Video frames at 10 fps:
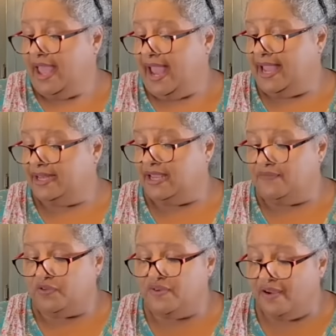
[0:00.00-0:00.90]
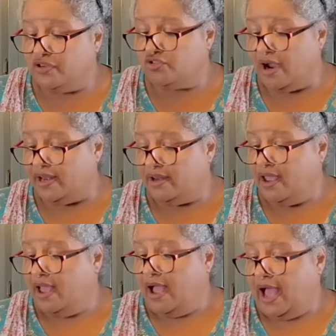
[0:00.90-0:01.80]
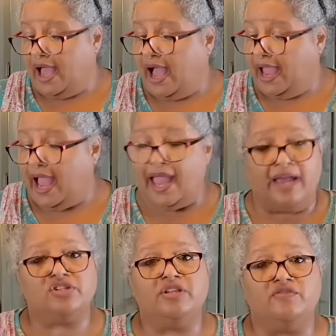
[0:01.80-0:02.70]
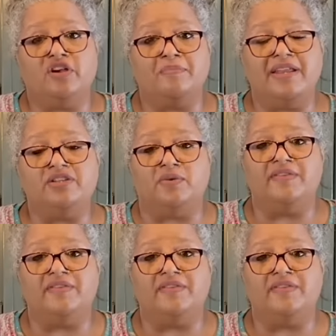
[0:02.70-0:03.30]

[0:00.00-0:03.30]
And if you've never tried it, I actually recommend to you,